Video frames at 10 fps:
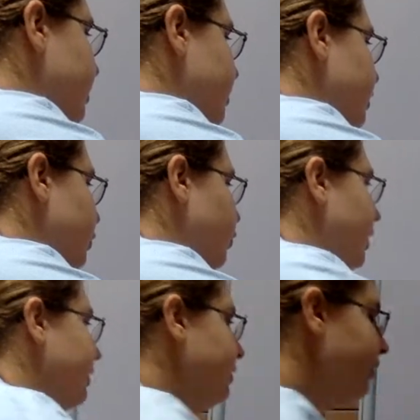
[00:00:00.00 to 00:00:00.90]

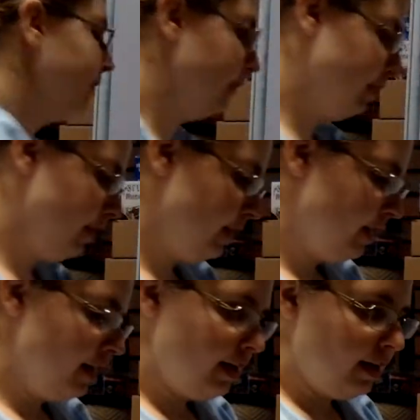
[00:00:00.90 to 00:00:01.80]
neutrons.
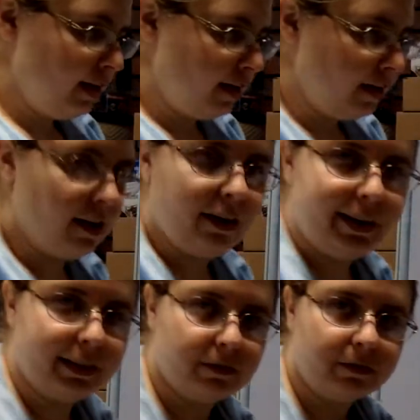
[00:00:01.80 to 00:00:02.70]
All
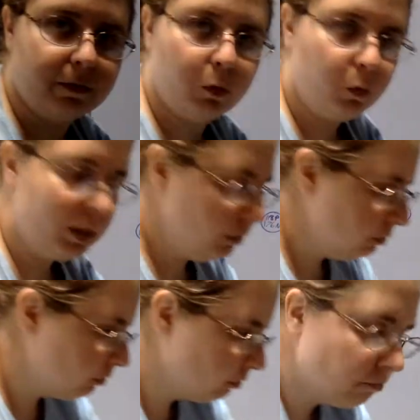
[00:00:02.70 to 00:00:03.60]
right. Well,
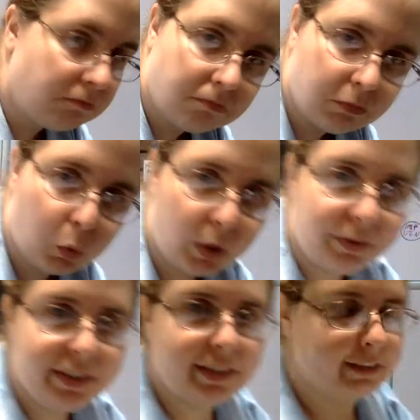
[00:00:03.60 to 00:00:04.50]
where
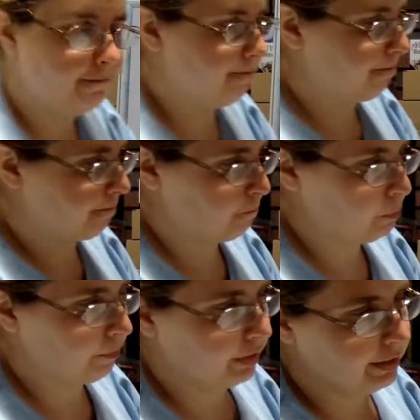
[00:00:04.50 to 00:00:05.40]
is it?
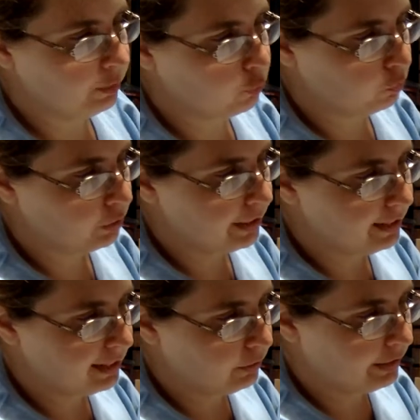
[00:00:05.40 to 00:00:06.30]
It is right
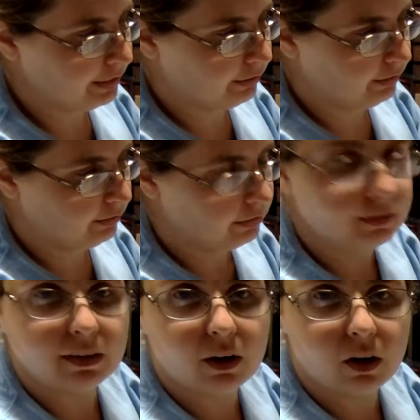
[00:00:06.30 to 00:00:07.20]
down here,
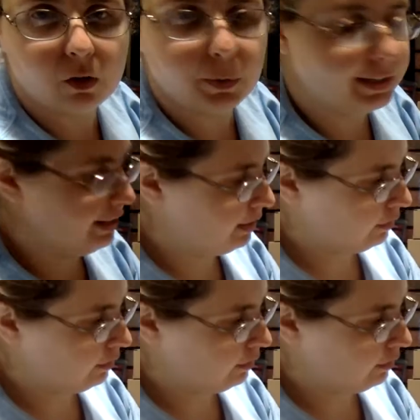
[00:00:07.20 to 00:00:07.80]
all the way at the end.